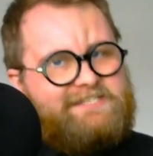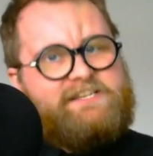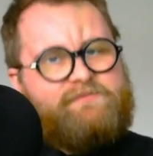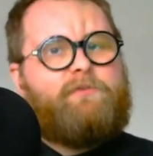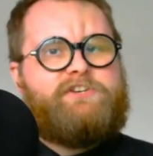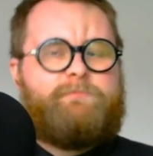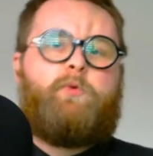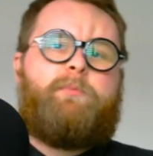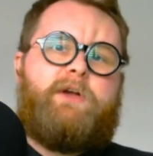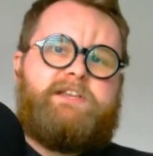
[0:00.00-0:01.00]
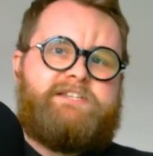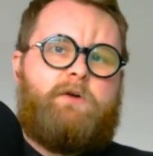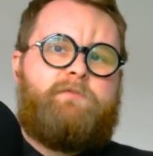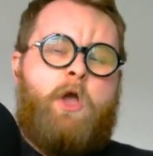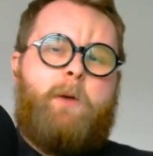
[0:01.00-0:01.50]
is very small by
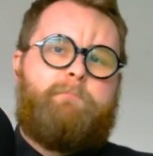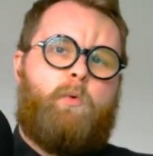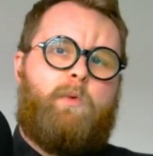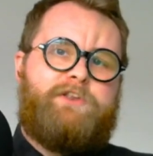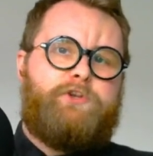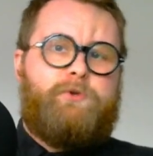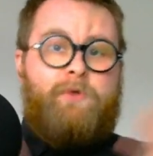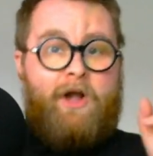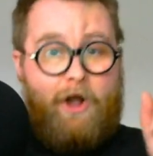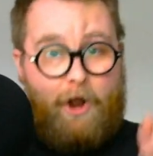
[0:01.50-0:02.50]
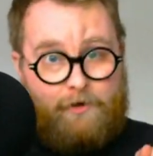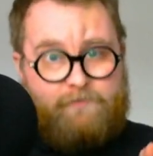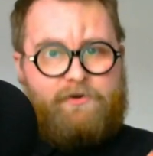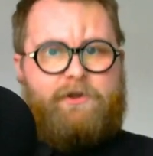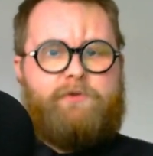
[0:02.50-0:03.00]
itself, but when you
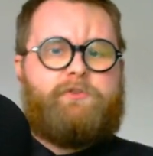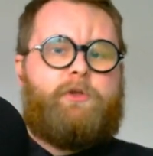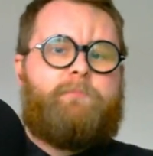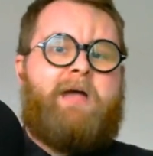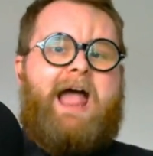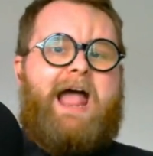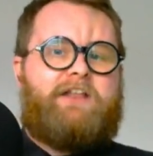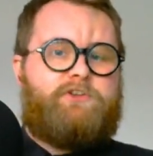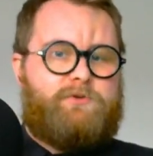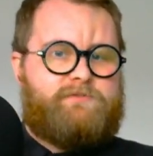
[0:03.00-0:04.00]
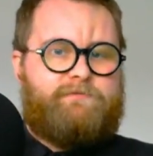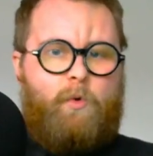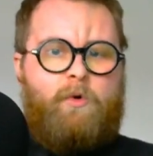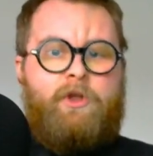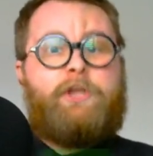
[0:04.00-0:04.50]
overload them and use
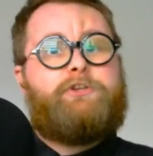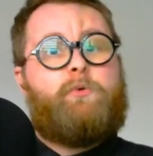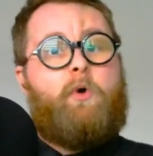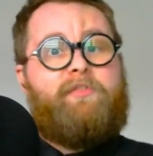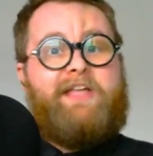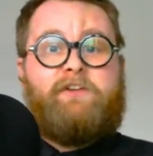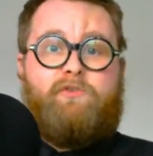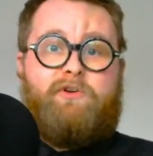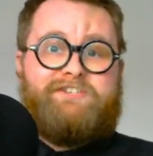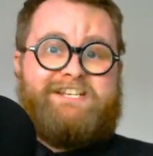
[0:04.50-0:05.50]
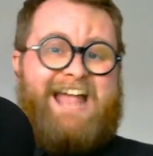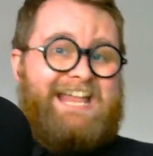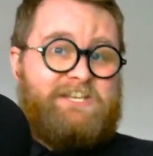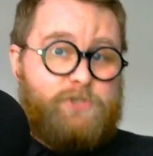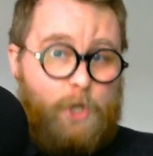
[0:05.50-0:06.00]
4, you are then granted
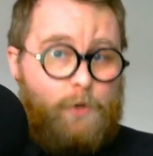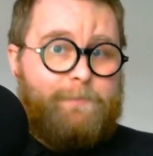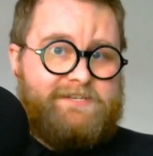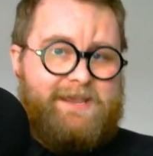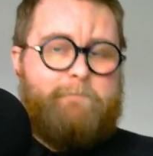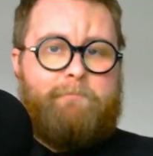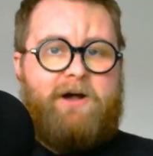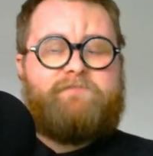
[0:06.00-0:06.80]
a 2% buff